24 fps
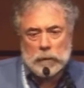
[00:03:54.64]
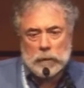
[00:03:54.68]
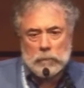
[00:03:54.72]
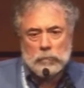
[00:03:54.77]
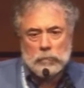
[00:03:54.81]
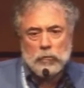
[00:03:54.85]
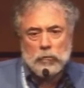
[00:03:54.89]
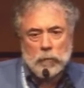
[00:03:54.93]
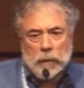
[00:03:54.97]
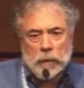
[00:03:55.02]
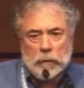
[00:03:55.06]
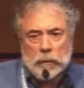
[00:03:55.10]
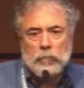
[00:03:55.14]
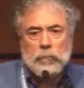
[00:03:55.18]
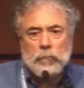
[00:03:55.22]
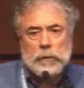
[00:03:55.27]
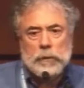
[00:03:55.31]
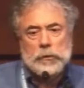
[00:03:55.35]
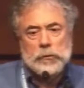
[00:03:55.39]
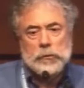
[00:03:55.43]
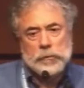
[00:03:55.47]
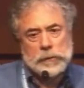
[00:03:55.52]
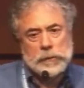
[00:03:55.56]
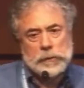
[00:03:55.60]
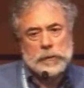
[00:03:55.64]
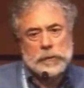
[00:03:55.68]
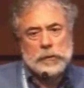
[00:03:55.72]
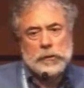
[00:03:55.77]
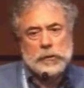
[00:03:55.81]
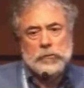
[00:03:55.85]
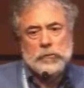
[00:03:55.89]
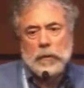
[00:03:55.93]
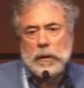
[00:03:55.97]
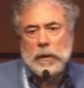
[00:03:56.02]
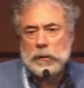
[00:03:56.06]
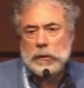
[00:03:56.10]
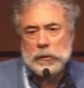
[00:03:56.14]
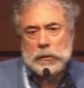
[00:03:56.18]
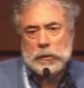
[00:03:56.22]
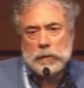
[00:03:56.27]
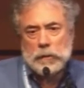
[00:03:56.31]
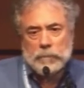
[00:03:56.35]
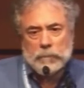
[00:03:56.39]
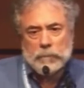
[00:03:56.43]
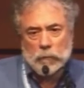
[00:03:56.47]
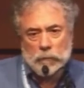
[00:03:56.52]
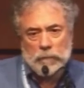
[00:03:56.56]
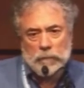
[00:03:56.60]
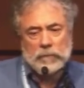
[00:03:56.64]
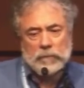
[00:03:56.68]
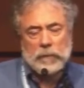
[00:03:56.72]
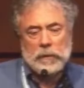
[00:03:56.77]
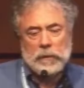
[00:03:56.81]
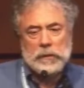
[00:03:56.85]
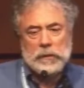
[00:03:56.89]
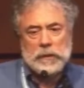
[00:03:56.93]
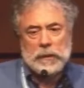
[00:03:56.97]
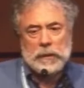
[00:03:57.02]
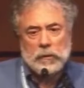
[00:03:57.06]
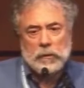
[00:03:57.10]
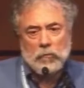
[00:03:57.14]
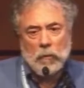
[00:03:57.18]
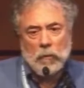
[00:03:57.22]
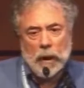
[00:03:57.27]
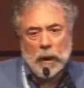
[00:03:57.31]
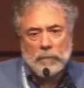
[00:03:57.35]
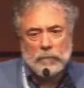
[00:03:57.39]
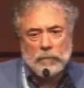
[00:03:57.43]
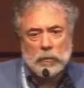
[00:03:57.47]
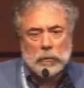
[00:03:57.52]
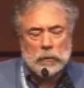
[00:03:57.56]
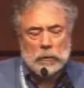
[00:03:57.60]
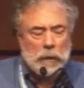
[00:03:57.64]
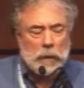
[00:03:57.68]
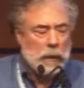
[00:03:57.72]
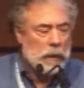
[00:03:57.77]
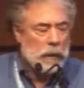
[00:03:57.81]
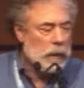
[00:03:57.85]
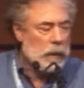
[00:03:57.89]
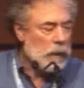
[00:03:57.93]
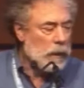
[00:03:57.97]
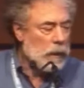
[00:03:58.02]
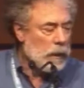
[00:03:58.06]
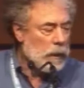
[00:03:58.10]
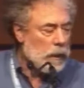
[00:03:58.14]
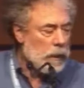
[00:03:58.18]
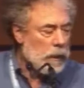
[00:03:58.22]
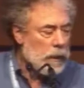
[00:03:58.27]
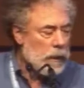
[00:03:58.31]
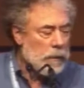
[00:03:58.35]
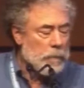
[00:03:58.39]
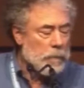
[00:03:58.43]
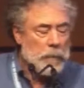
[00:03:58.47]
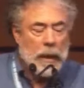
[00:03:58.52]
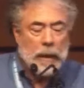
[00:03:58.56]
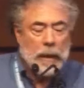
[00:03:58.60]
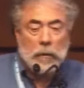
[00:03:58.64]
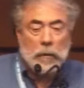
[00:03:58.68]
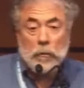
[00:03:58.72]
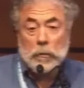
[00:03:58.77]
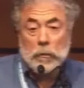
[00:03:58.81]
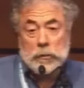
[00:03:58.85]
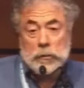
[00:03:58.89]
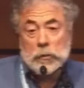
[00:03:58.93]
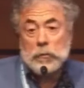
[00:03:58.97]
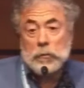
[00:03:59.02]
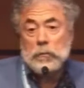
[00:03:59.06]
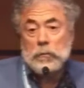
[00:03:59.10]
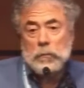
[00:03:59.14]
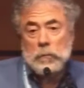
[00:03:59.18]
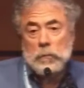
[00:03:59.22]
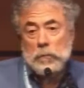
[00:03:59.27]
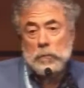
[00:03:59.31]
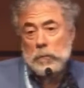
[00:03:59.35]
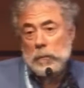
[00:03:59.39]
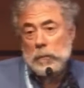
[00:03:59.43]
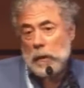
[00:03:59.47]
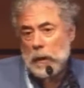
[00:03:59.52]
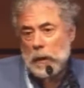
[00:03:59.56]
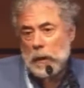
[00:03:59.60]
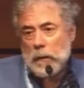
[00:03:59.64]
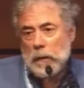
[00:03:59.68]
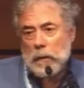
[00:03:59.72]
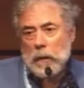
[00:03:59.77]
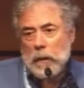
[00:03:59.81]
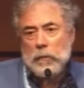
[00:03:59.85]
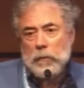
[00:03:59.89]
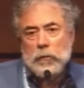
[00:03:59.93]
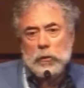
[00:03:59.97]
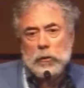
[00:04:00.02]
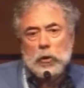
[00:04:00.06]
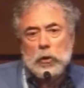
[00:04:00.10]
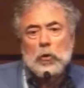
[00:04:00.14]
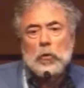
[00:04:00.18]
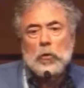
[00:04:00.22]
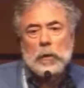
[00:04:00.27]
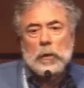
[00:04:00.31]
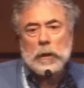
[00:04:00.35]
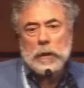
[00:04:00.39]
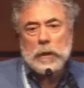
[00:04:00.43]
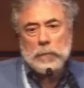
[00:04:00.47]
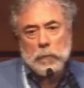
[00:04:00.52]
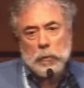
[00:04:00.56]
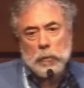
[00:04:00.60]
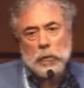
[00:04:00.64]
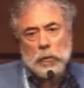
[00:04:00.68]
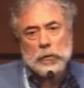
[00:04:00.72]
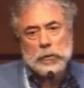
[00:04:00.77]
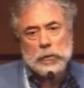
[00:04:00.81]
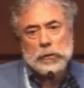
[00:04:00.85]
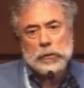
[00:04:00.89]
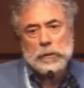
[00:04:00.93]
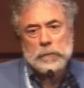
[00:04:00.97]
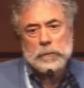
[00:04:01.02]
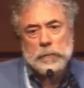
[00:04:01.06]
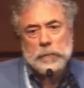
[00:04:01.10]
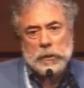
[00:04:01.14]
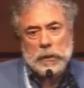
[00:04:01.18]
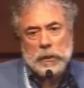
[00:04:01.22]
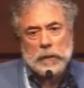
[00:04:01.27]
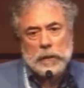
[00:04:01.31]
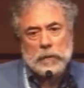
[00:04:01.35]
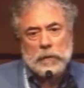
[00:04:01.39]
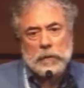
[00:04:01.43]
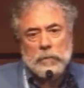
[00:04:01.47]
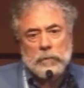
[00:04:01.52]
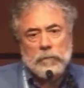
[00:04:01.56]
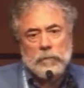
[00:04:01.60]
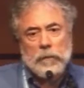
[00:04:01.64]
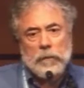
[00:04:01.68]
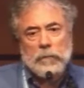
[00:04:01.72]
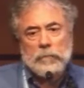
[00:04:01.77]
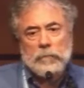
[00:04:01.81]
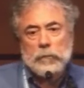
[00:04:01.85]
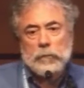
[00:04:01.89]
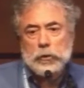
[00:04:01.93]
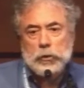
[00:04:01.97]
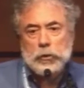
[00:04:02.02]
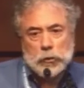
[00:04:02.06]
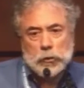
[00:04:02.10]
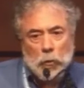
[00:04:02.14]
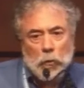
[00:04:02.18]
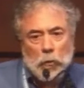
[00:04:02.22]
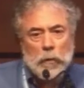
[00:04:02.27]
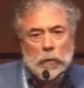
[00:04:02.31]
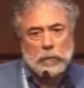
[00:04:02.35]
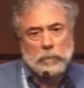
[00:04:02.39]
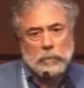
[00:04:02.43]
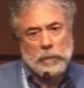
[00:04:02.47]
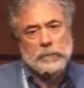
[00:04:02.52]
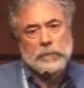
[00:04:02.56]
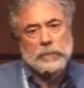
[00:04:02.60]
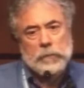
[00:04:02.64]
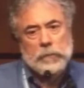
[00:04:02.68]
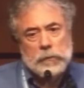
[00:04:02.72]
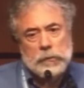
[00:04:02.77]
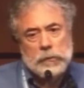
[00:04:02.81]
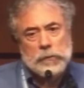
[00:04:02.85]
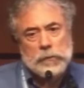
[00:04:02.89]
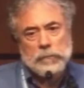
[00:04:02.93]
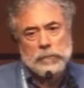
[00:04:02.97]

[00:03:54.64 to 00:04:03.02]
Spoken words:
direct resource extraction in the form of things like gravel, and also the newly emerged objective of restoring rivers